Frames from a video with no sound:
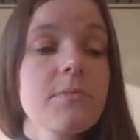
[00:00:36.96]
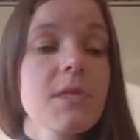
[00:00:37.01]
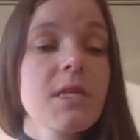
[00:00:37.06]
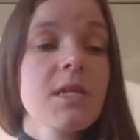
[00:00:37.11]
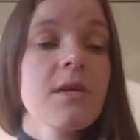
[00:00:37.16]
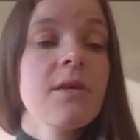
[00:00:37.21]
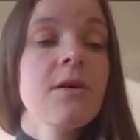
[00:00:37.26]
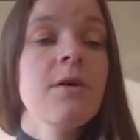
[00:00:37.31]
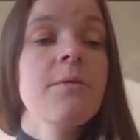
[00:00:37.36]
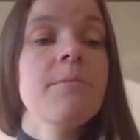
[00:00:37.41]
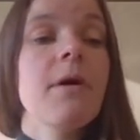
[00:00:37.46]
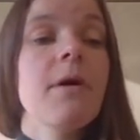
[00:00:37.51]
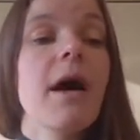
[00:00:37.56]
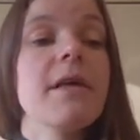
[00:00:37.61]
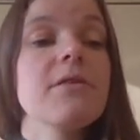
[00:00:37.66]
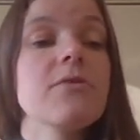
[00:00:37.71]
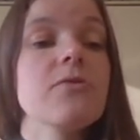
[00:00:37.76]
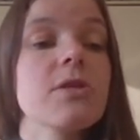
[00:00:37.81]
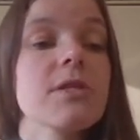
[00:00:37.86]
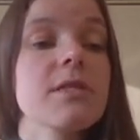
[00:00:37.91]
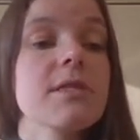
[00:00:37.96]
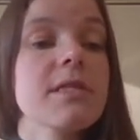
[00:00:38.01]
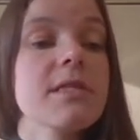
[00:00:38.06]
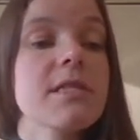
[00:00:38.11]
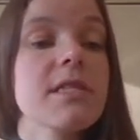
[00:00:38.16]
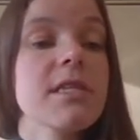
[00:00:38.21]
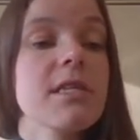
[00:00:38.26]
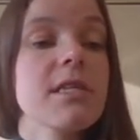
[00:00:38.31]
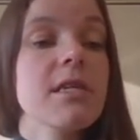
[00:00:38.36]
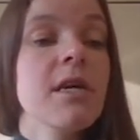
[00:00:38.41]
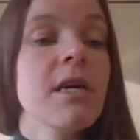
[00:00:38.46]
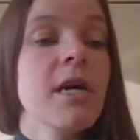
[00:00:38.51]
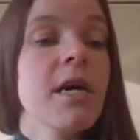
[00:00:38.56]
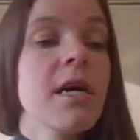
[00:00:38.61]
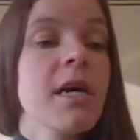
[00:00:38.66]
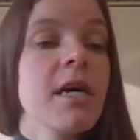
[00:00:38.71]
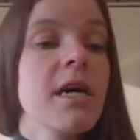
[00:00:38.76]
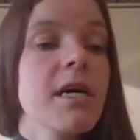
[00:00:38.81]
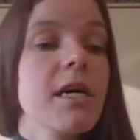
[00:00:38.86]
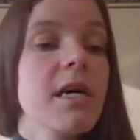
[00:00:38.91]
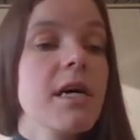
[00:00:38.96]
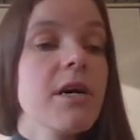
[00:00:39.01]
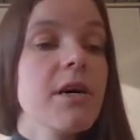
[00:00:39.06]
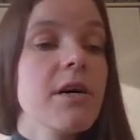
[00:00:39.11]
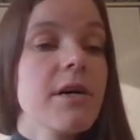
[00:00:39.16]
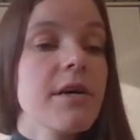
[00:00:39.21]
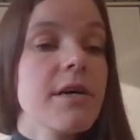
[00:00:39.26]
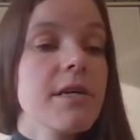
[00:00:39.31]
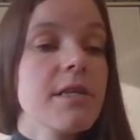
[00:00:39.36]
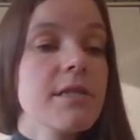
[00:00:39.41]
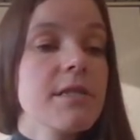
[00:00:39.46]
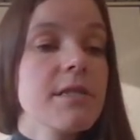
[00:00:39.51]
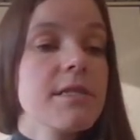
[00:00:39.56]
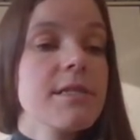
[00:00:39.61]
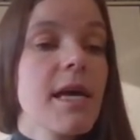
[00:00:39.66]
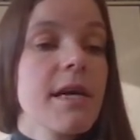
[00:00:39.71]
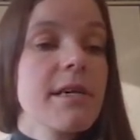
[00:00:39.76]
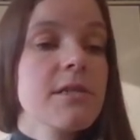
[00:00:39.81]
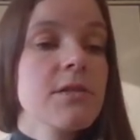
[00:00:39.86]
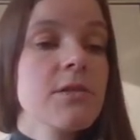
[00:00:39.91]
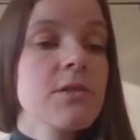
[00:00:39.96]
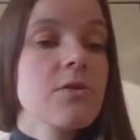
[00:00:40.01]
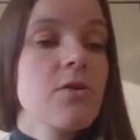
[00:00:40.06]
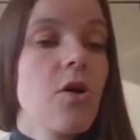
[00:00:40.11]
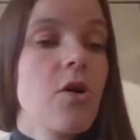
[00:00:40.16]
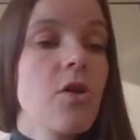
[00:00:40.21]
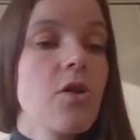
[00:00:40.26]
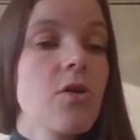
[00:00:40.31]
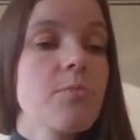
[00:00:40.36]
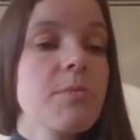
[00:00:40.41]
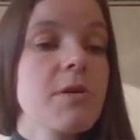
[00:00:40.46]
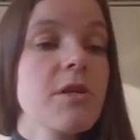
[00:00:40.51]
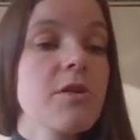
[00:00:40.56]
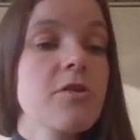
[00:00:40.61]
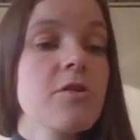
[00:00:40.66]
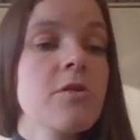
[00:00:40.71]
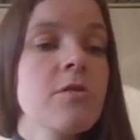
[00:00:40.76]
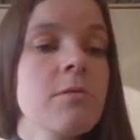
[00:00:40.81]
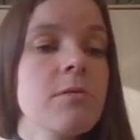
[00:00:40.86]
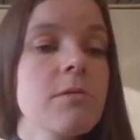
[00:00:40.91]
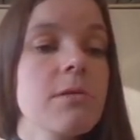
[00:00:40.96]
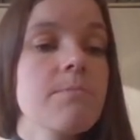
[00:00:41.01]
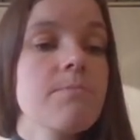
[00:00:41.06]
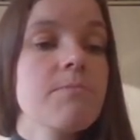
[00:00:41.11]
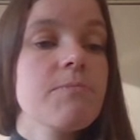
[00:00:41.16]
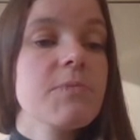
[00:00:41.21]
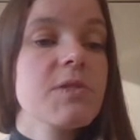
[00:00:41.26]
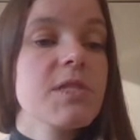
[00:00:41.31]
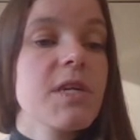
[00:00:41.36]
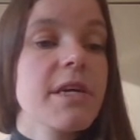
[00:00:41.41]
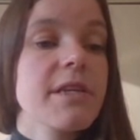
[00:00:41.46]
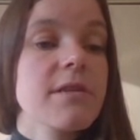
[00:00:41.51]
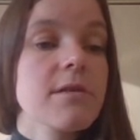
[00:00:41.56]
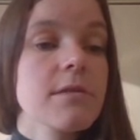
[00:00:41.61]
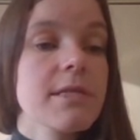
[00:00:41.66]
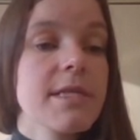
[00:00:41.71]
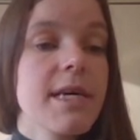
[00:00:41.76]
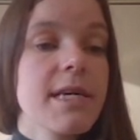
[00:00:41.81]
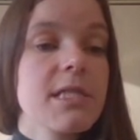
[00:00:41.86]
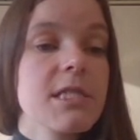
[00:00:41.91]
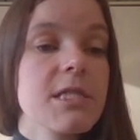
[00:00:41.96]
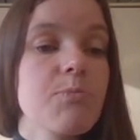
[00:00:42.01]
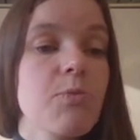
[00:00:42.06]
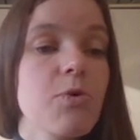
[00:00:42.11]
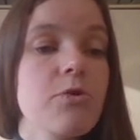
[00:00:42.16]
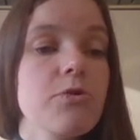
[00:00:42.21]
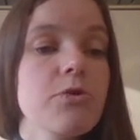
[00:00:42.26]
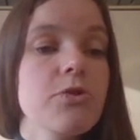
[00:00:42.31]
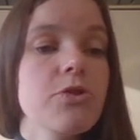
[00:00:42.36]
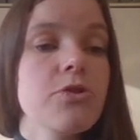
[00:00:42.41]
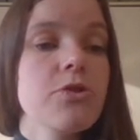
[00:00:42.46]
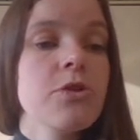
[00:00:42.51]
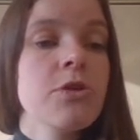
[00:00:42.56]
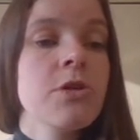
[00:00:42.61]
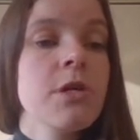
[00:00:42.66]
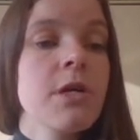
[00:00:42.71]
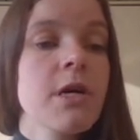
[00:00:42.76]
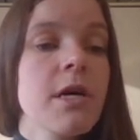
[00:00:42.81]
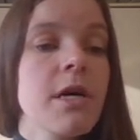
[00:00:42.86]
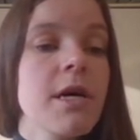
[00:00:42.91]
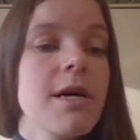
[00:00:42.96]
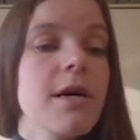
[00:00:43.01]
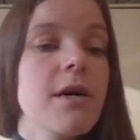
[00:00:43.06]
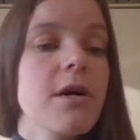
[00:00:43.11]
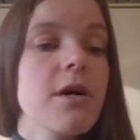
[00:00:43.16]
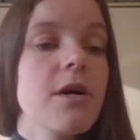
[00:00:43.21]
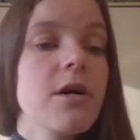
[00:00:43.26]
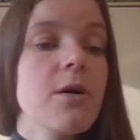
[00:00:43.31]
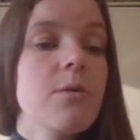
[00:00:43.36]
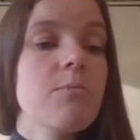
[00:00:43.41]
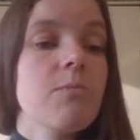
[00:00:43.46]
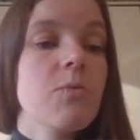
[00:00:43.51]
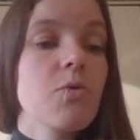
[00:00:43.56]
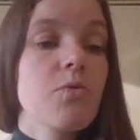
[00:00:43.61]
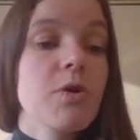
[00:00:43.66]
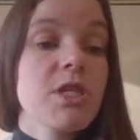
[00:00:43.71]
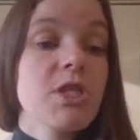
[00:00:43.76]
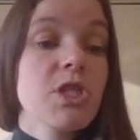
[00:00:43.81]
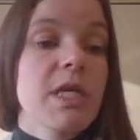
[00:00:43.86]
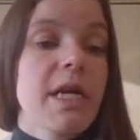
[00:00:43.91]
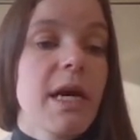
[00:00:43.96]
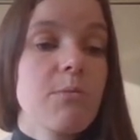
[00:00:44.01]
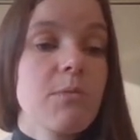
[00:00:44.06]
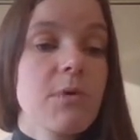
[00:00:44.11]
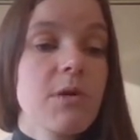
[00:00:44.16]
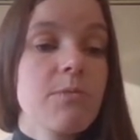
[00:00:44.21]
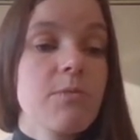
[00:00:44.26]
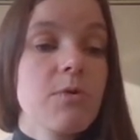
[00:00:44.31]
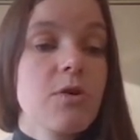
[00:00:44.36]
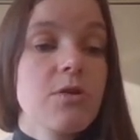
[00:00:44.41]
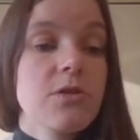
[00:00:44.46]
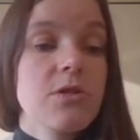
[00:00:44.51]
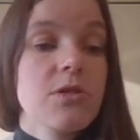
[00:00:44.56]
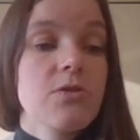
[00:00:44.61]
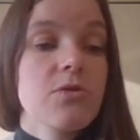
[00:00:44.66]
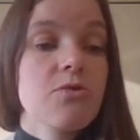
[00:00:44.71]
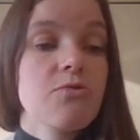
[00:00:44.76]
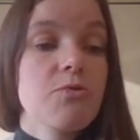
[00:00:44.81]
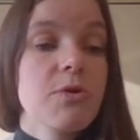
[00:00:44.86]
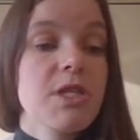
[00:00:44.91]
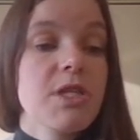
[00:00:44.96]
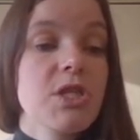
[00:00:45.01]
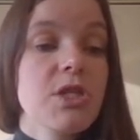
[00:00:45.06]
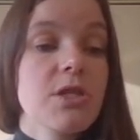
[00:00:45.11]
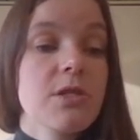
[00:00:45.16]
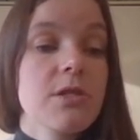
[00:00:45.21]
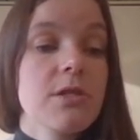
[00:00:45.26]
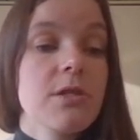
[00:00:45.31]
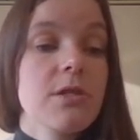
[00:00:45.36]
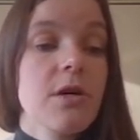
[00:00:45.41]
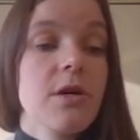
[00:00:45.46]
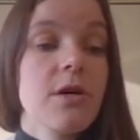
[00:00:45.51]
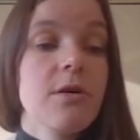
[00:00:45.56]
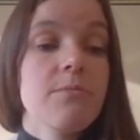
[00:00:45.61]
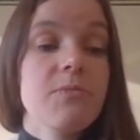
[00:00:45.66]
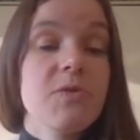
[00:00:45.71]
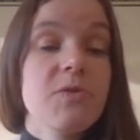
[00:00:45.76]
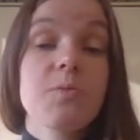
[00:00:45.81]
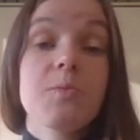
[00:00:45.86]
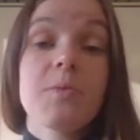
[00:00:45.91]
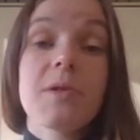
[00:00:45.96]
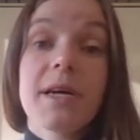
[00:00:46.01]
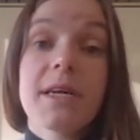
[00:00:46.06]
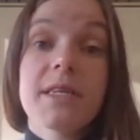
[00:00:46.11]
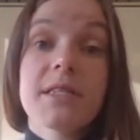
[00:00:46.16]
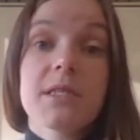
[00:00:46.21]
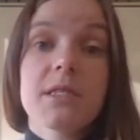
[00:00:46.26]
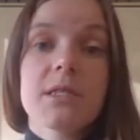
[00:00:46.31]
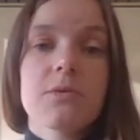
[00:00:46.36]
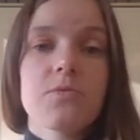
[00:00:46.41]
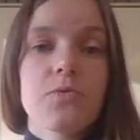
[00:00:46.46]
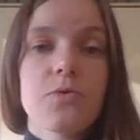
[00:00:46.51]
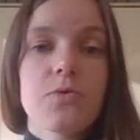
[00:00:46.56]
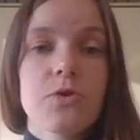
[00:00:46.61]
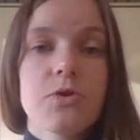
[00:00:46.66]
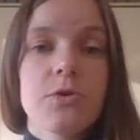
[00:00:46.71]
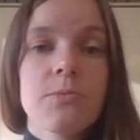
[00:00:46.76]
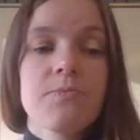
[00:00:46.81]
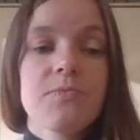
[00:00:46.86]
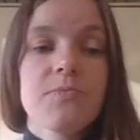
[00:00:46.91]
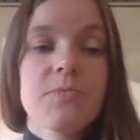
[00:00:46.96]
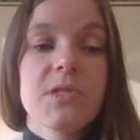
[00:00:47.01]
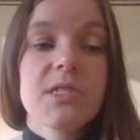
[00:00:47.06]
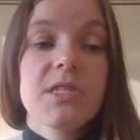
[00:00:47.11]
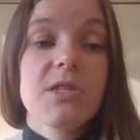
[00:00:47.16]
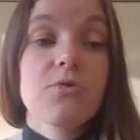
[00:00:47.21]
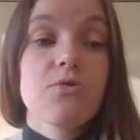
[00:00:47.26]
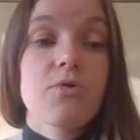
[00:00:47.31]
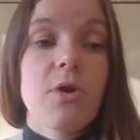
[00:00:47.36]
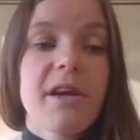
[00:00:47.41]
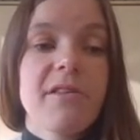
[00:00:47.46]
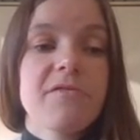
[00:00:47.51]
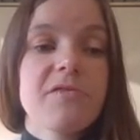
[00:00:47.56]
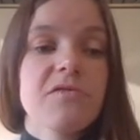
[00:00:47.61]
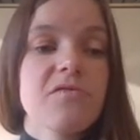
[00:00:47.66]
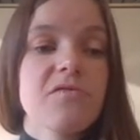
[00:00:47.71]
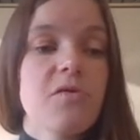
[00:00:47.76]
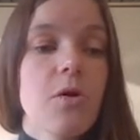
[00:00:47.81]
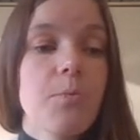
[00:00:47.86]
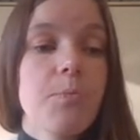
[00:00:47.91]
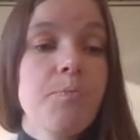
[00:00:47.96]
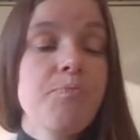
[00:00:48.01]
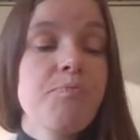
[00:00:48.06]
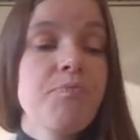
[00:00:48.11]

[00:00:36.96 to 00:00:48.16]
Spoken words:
And you can see in the second column here, titled exposure, which cadmium concentration the plants were derived from.